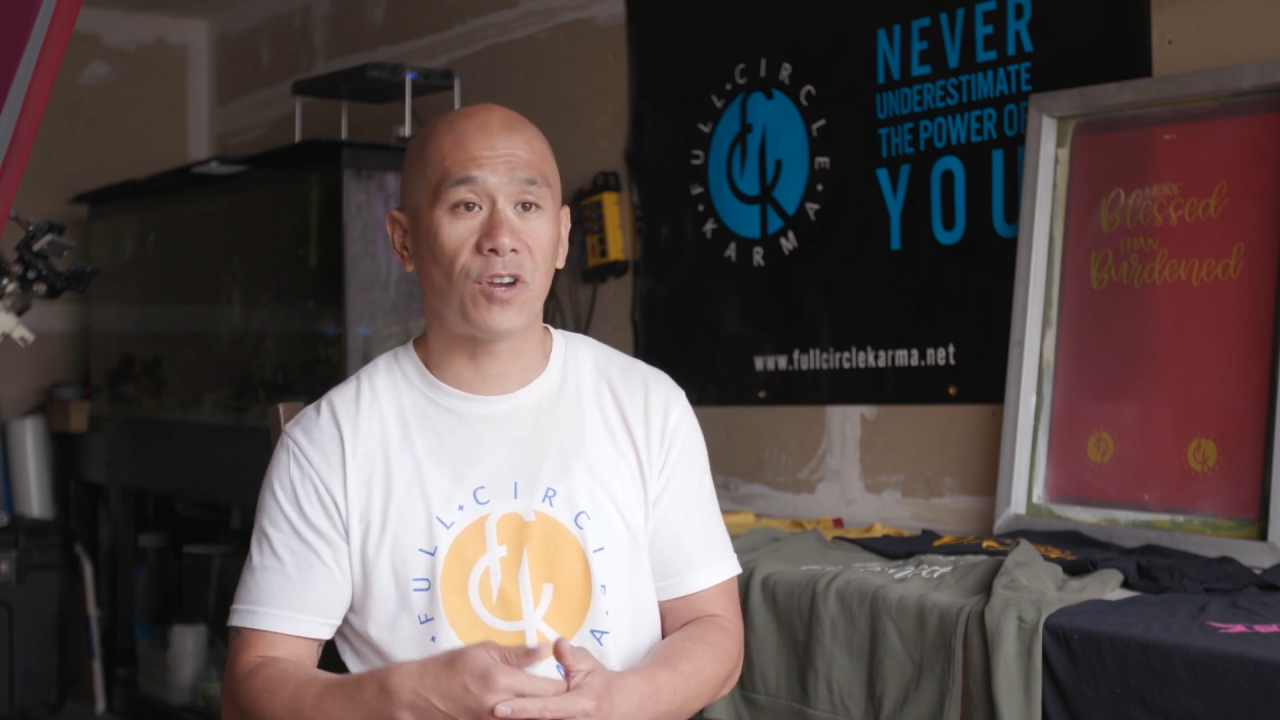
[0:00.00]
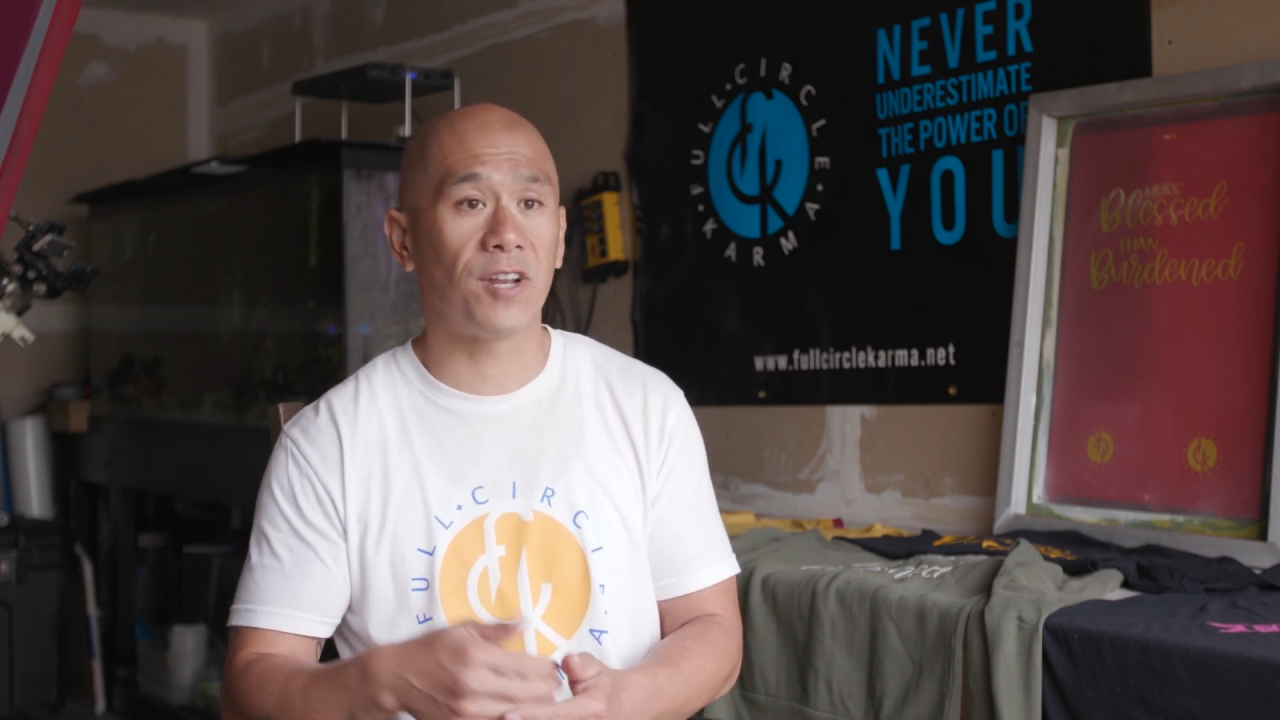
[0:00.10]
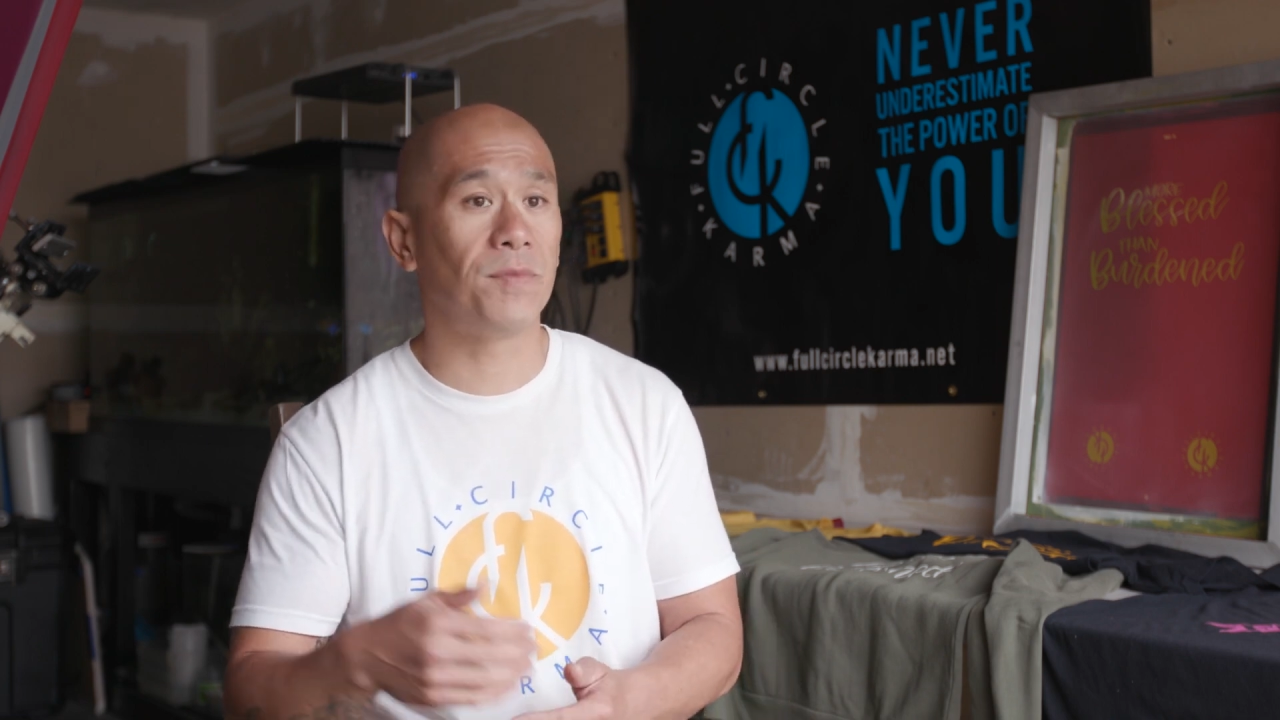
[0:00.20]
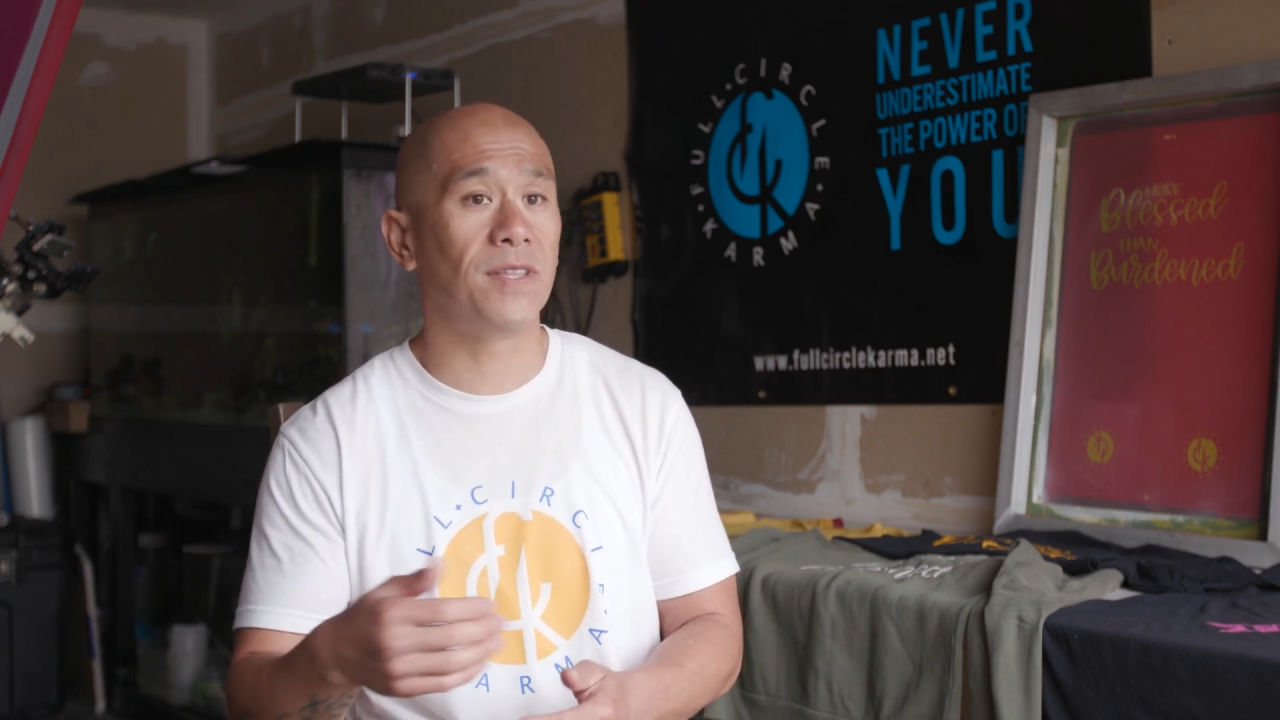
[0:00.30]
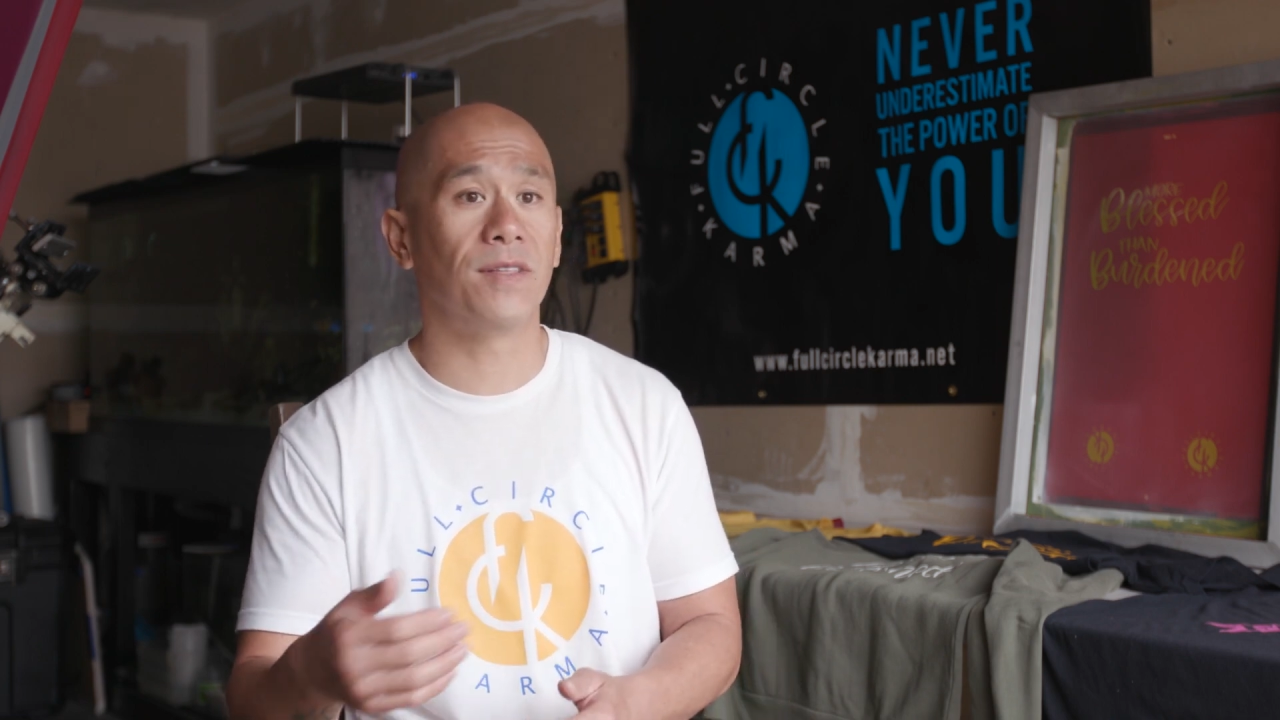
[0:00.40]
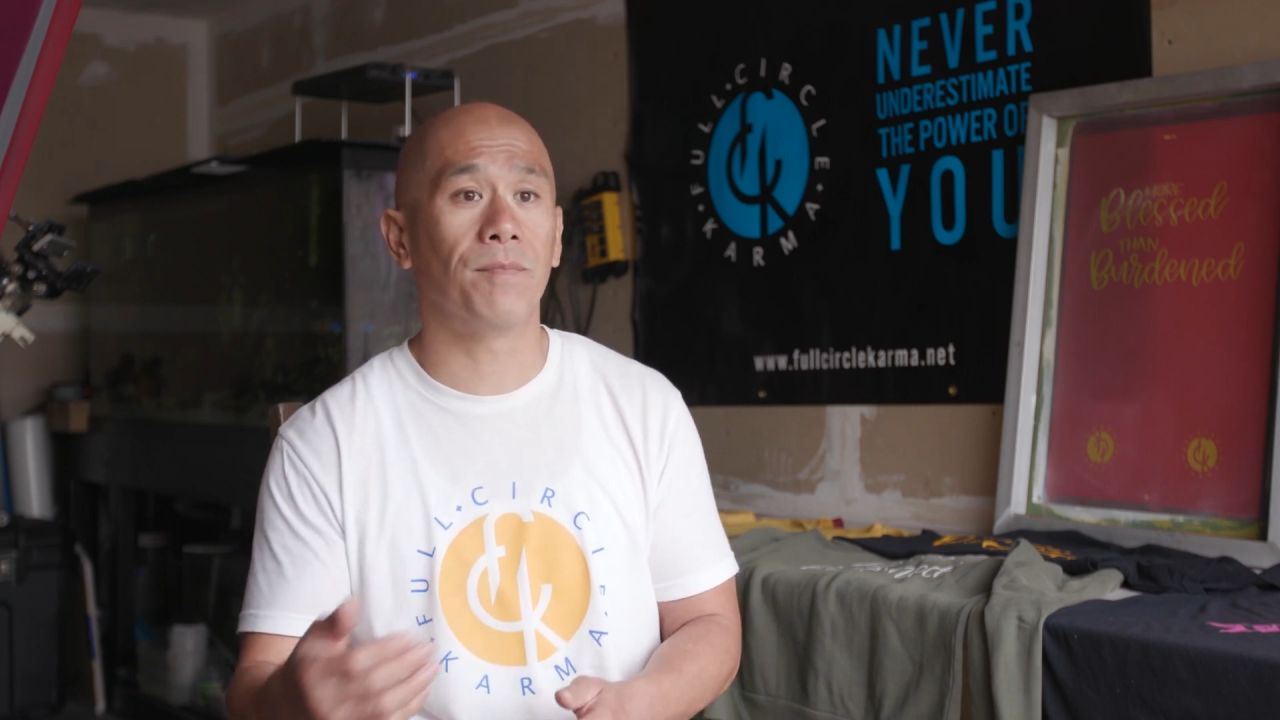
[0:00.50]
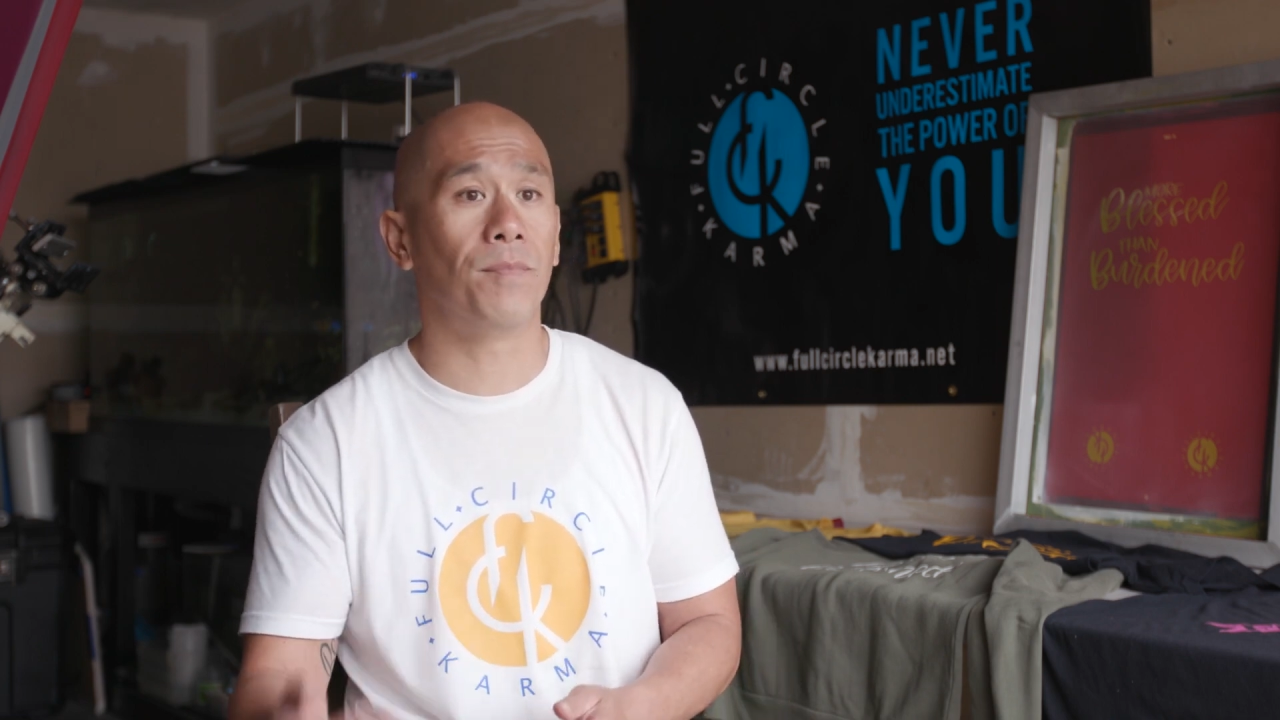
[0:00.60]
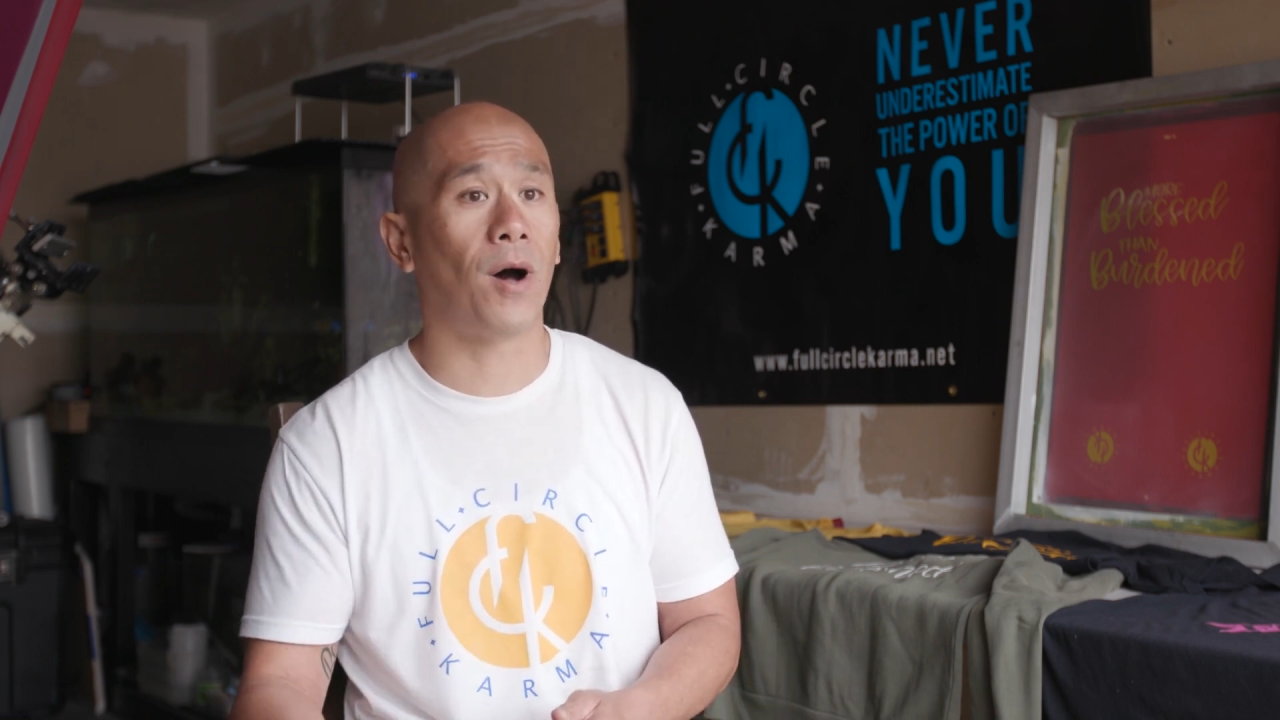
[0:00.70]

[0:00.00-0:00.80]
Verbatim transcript: trying to be the